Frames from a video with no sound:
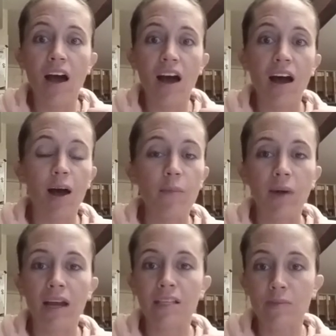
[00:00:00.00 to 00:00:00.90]
Um, my
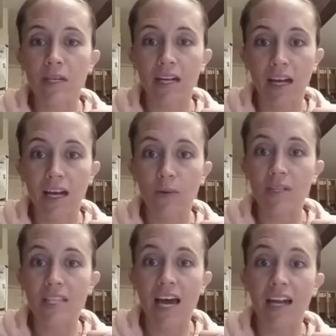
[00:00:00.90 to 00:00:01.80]
husband and I always
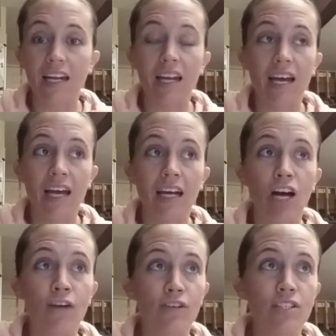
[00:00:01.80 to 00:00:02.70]
had a, a
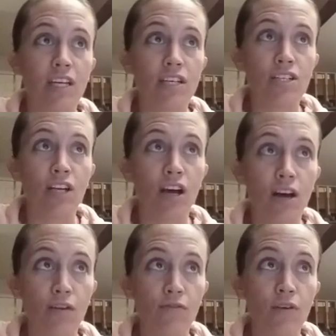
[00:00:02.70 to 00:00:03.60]
conversation
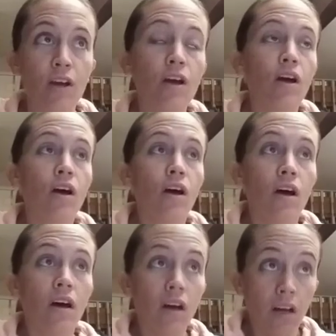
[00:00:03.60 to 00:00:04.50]
of
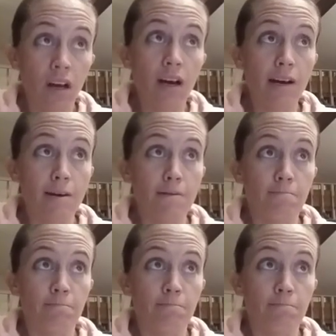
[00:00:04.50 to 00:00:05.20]
um,